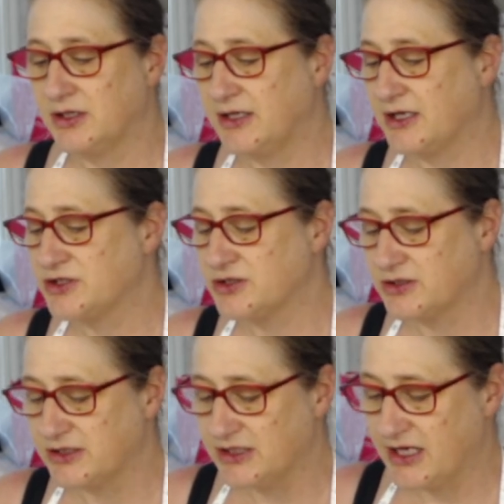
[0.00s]
And
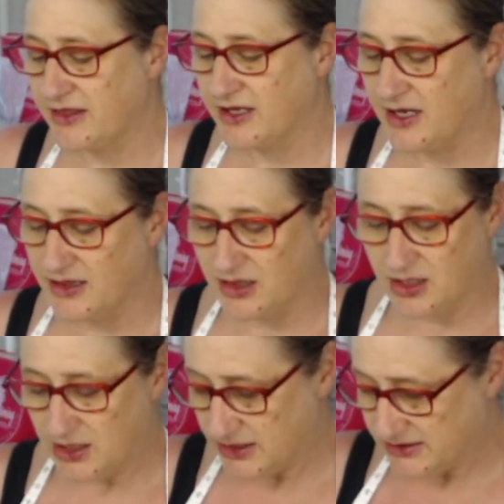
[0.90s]
actually, I think I
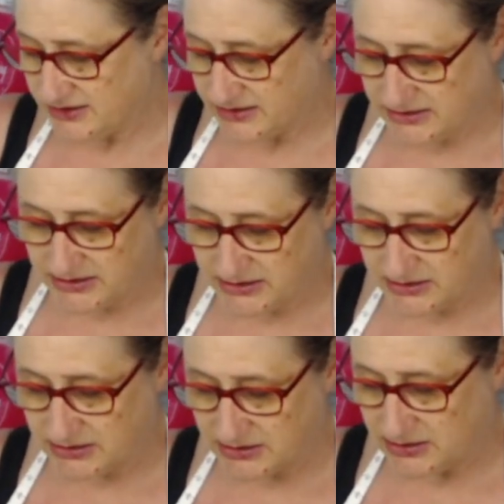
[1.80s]
lost
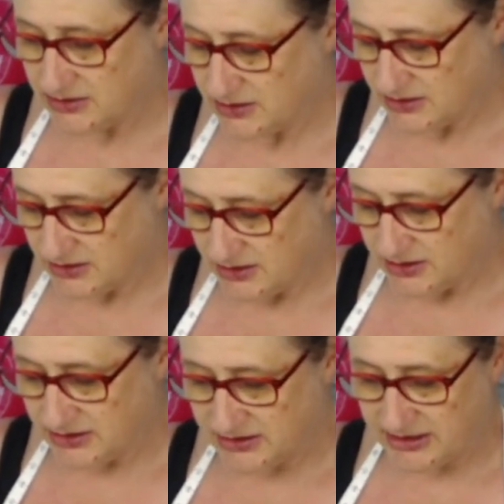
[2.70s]

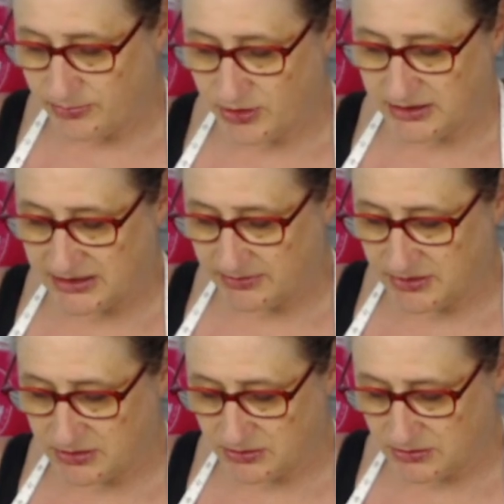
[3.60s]
step one, step
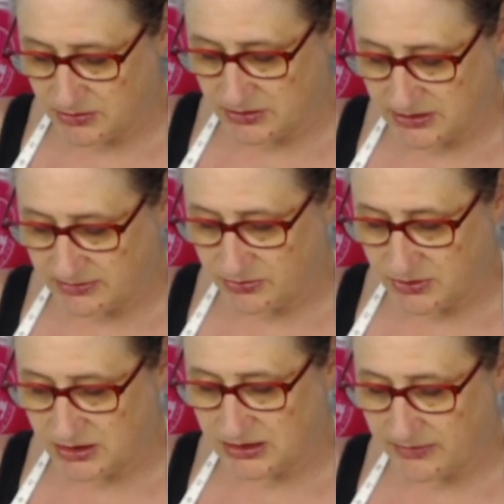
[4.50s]
two, step
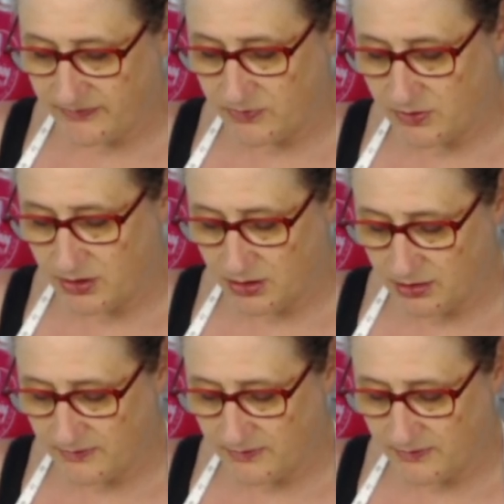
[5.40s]
three, step four,